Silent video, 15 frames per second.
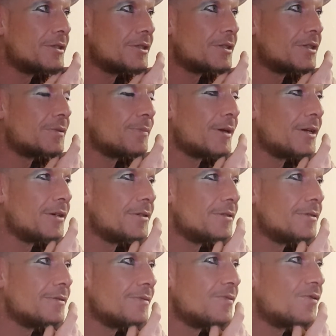just spent
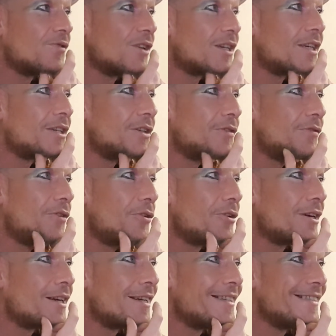fucking
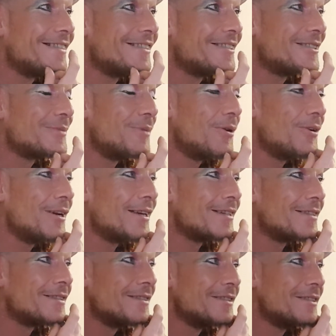euphorically, smiling
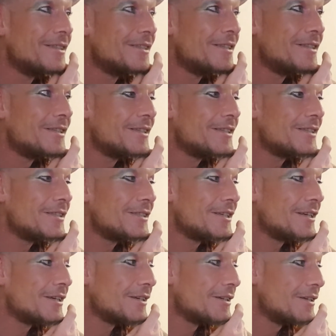and
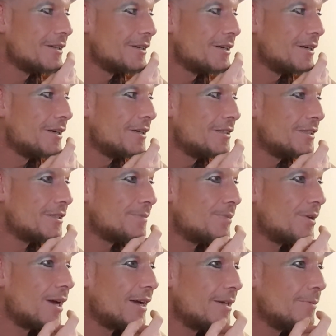shit just be
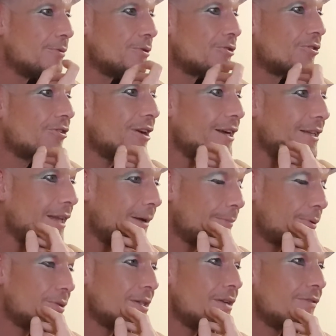able to create that
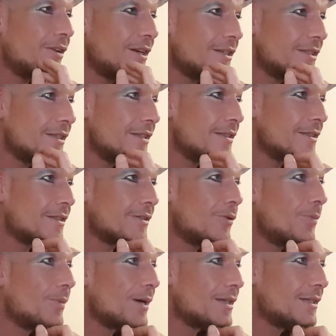positive energy to
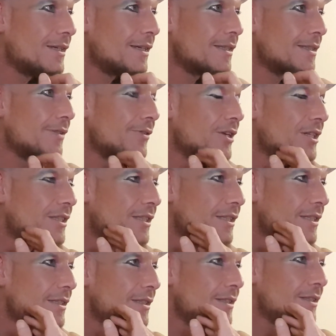combat the negative energy,
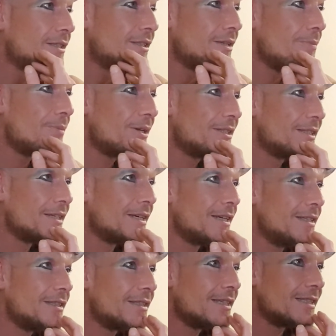just simplistically,
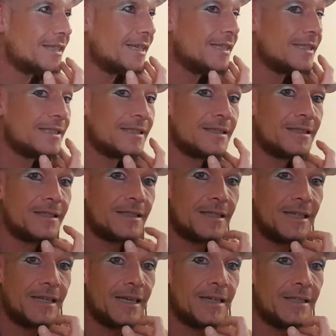just as it is, just
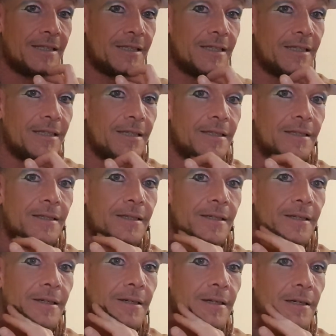the energy,
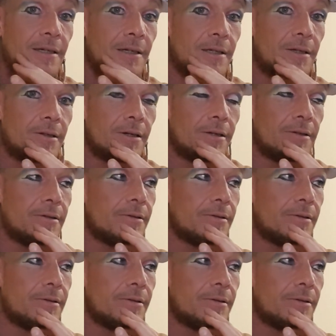you know.